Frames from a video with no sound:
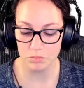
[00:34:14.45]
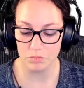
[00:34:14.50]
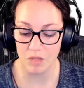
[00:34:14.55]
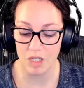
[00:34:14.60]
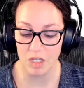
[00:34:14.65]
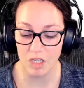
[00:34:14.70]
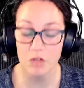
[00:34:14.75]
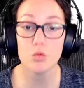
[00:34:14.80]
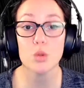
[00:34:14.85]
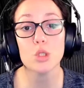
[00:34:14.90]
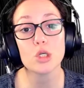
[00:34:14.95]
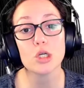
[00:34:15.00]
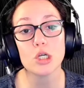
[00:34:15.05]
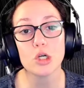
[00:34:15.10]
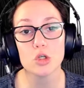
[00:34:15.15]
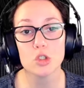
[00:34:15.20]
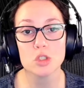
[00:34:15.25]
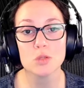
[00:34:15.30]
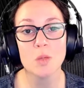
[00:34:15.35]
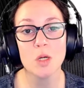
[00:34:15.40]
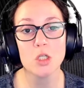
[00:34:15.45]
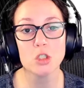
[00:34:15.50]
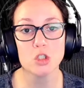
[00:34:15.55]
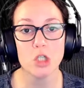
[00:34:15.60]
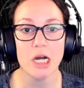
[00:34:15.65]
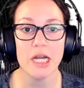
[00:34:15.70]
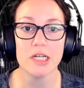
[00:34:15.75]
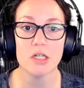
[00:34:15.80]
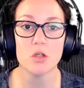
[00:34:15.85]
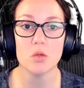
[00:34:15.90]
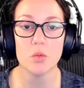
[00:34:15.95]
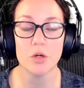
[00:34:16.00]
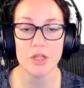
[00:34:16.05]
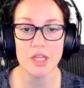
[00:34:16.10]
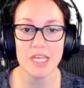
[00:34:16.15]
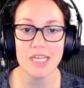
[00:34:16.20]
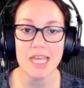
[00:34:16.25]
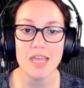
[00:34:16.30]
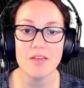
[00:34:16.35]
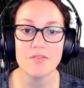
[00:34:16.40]
If we look at our small triangle where they
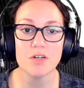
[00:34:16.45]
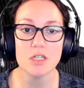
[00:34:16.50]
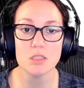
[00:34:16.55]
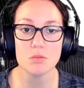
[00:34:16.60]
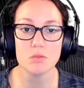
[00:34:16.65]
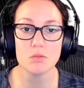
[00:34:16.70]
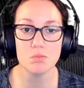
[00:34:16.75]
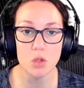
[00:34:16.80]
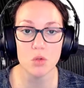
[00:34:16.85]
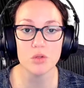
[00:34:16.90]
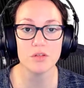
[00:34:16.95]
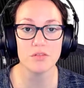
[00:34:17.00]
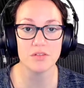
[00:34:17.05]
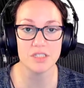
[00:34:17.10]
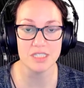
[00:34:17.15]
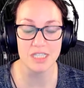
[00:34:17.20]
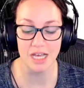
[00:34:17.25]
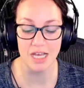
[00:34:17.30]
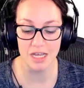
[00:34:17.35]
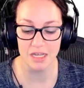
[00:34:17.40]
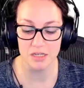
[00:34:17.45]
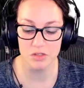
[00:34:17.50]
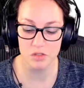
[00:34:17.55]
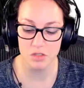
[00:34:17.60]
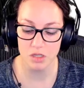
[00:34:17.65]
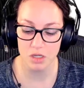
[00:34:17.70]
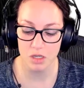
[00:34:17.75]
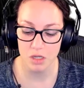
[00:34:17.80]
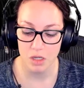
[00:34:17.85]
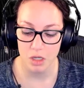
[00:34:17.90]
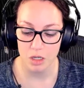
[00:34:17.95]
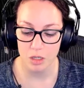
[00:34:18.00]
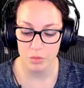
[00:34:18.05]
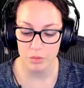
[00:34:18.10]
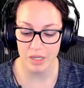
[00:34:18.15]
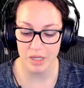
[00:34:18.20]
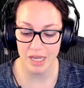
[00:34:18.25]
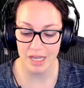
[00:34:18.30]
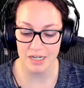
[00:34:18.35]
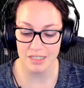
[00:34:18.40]
gave us both of the sides, we
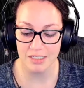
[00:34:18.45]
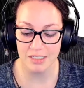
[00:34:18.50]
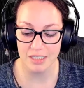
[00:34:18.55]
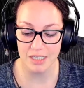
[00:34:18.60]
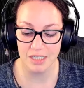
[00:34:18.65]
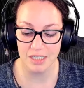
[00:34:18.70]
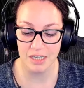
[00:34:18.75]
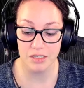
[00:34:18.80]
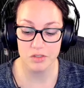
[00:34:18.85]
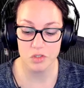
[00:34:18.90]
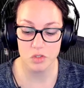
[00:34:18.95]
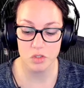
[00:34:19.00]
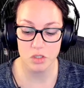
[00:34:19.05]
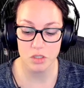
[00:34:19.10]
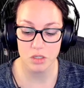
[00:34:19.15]
had a 6